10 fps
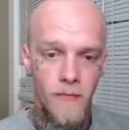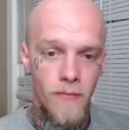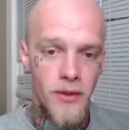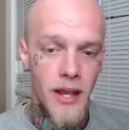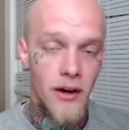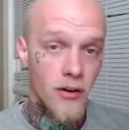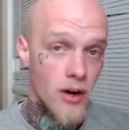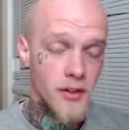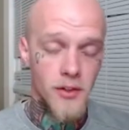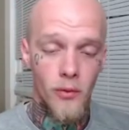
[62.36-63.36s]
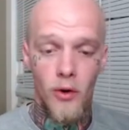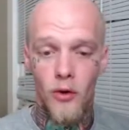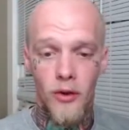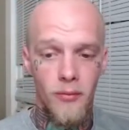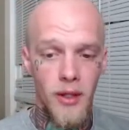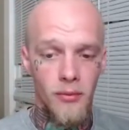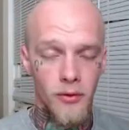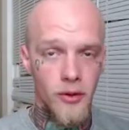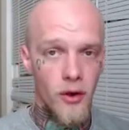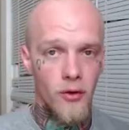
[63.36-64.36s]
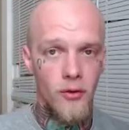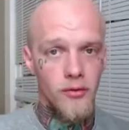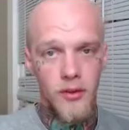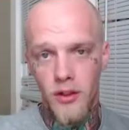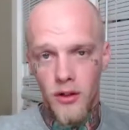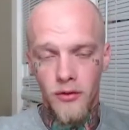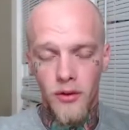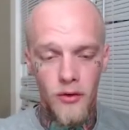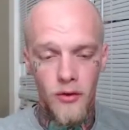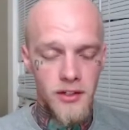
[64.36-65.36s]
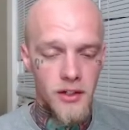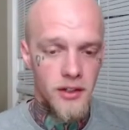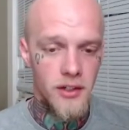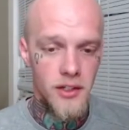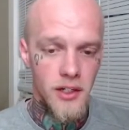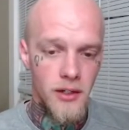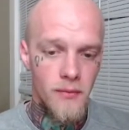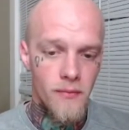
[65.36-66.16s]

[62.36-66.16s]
and across the world that people don't necessarily see.